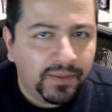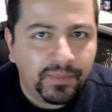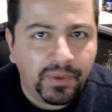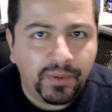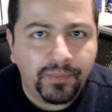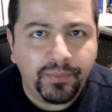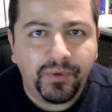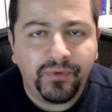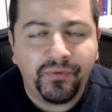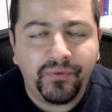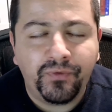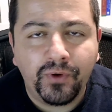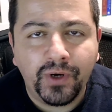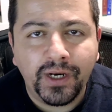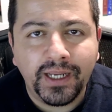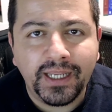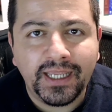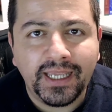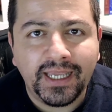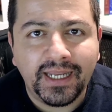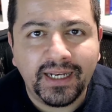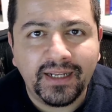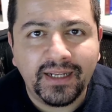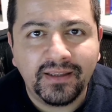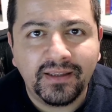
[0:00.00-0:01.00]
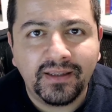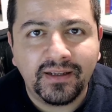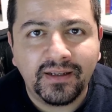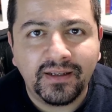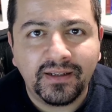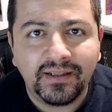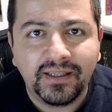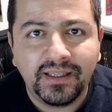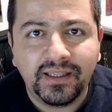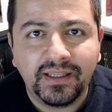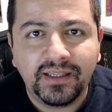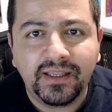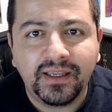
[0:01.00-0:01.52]
But before I get into
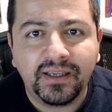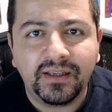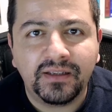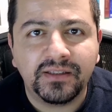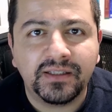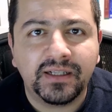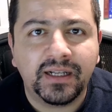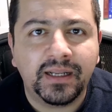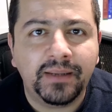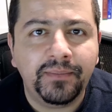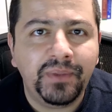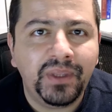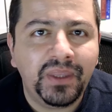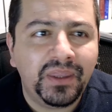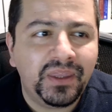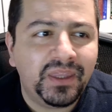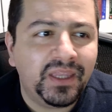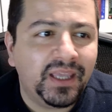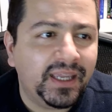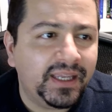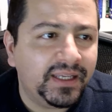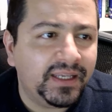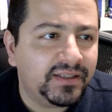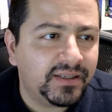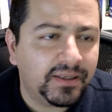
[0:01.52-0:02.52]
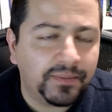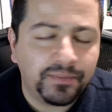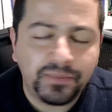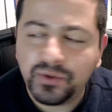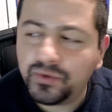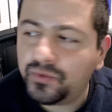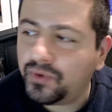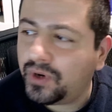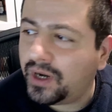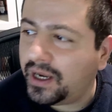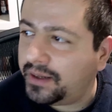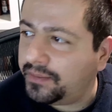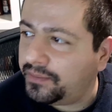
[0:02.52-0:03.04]
the details, let me thank
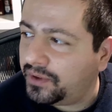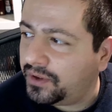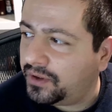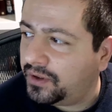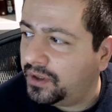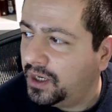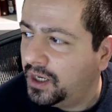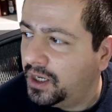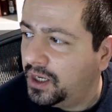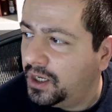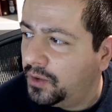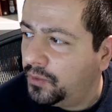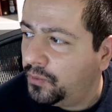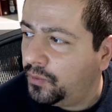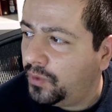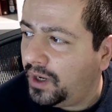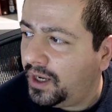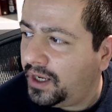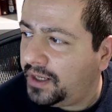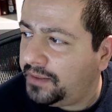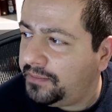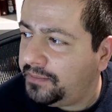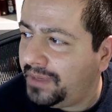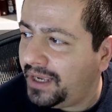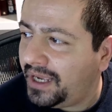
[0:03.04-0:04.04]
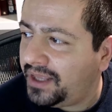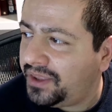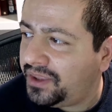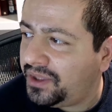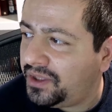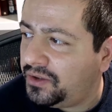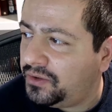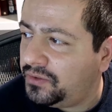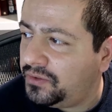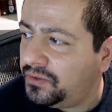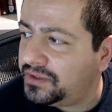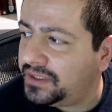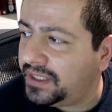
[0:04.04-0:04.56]
subscriber Ron
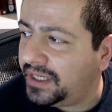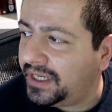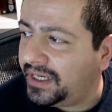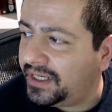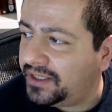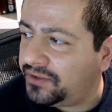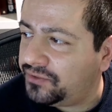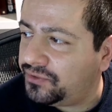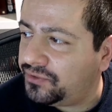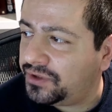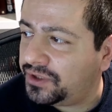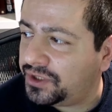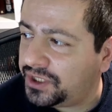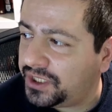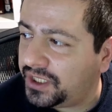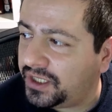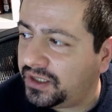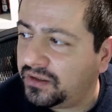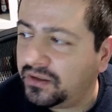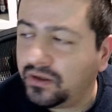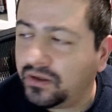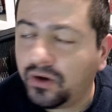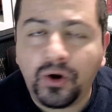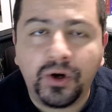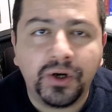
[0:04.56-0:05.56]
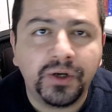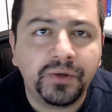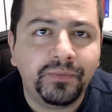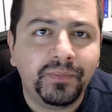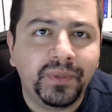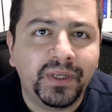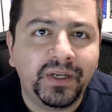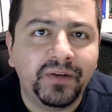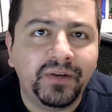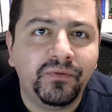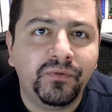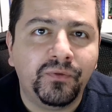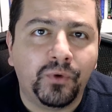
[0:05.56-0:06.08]
Matthews and Trishelle
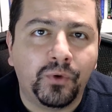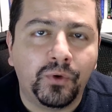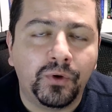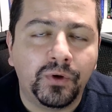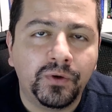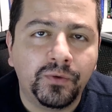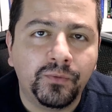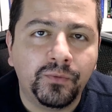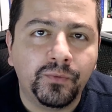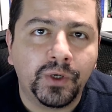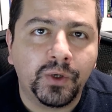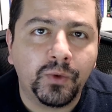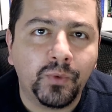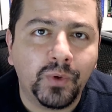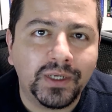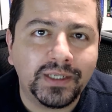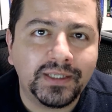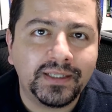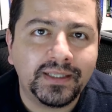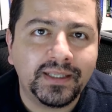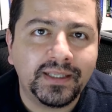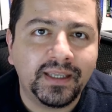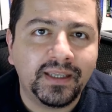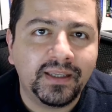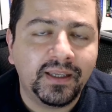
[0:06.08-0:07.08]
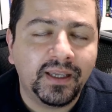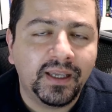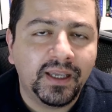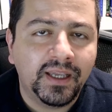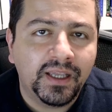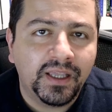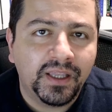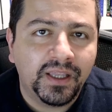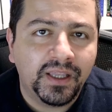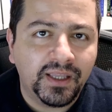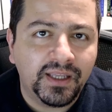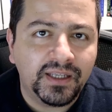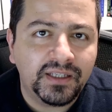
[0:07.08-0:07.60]
Hartman for requesting
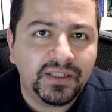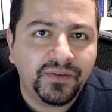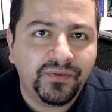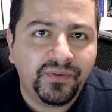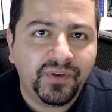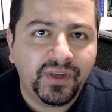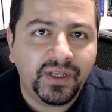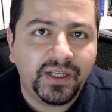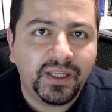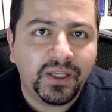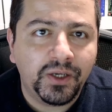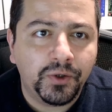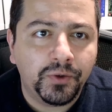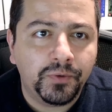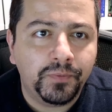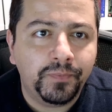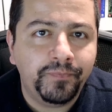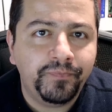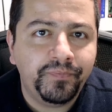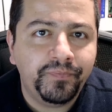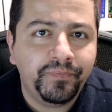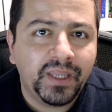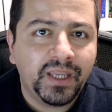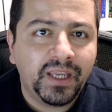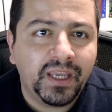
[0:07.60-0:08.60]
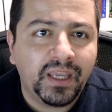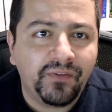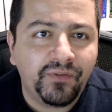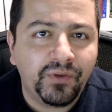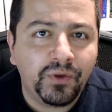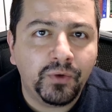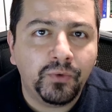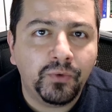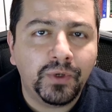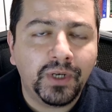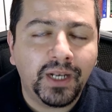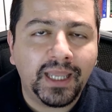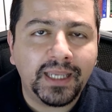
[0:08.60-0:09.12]
this video.
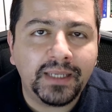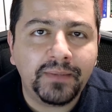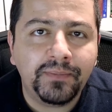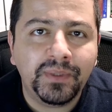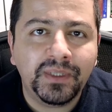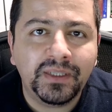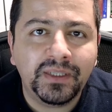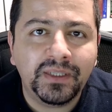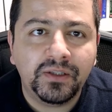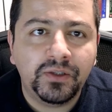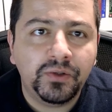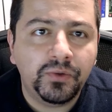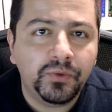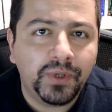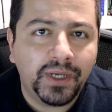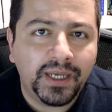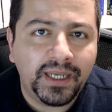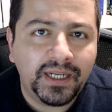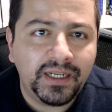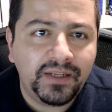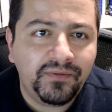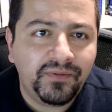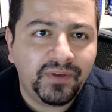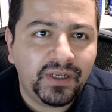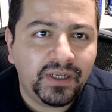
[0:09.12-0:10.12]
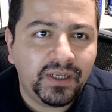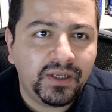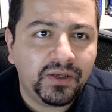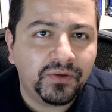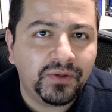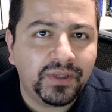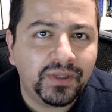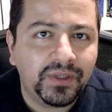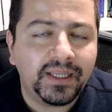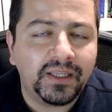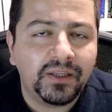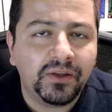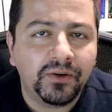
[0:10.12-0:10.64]
If you would like me to do any
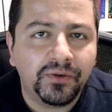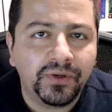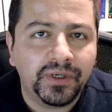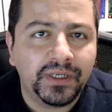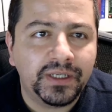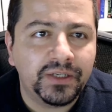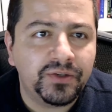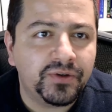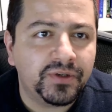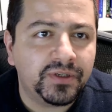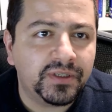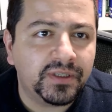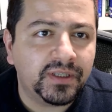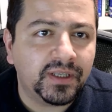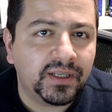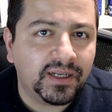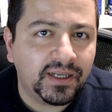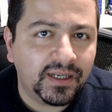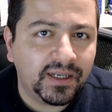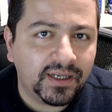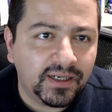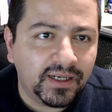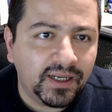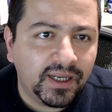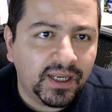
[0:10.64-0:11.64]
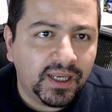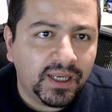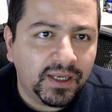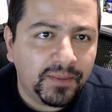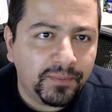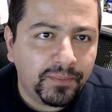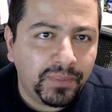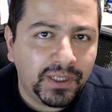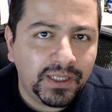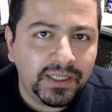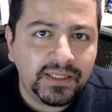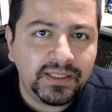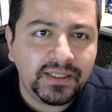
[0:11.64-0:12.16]
video that you're interested in,
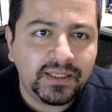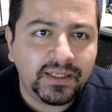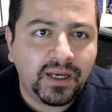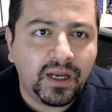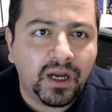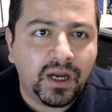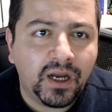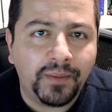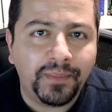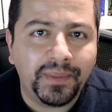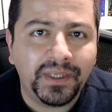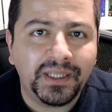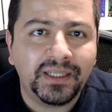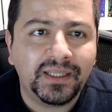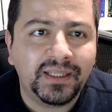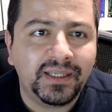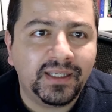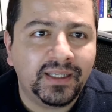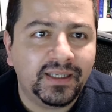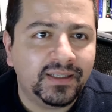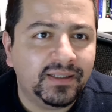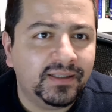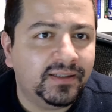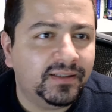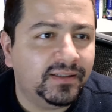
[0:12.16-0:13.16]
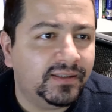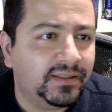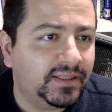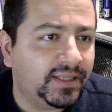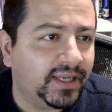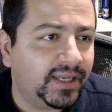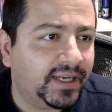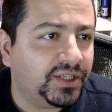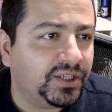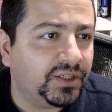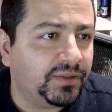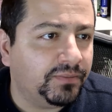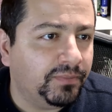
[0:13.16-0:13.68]
please comment in the
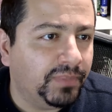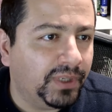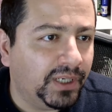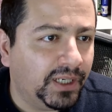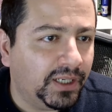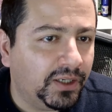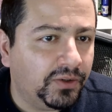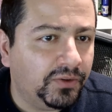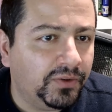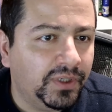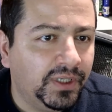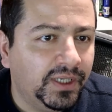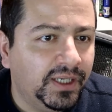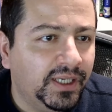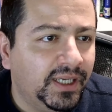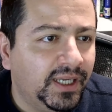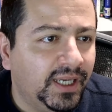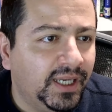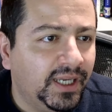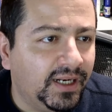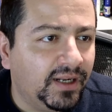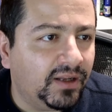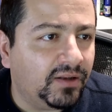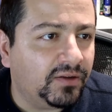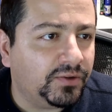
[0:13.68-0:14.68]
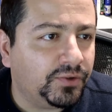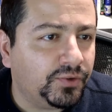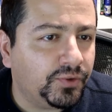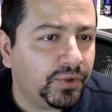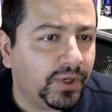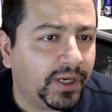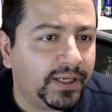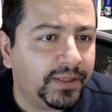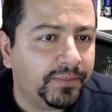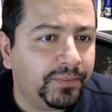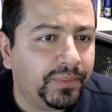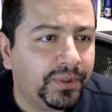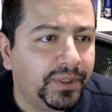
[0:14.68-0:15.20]
section below and I'll
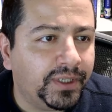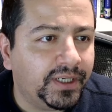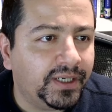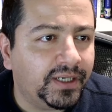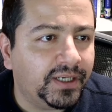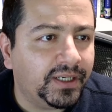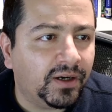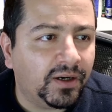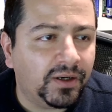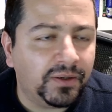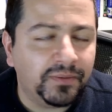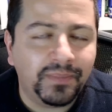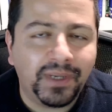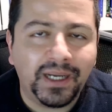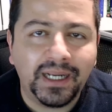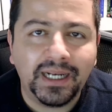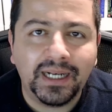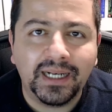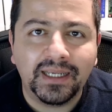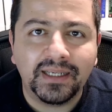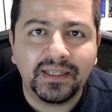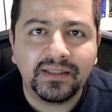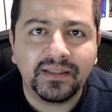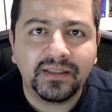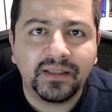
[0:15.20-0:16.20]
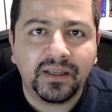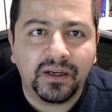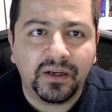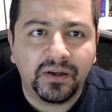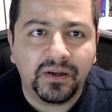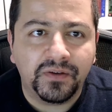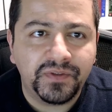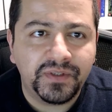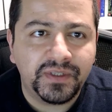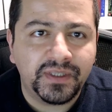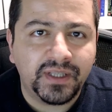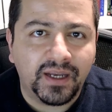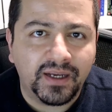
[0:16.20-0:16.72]
try to put it on my list
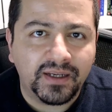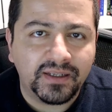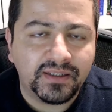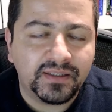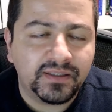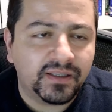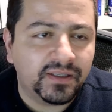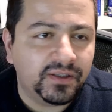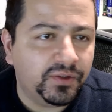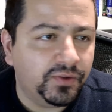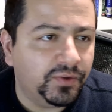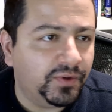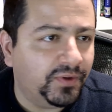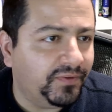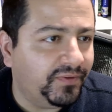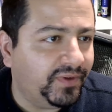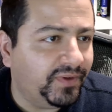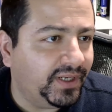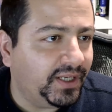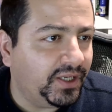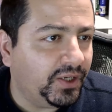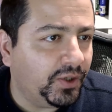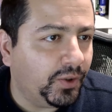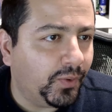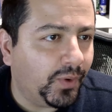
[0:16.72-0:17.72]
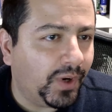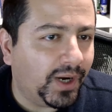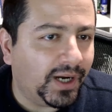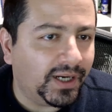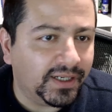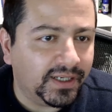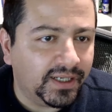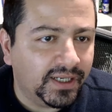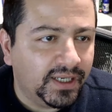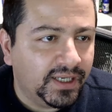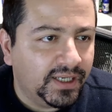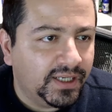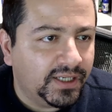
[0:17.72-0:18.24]
of stocks to do a video
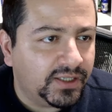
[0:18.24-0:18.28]
on.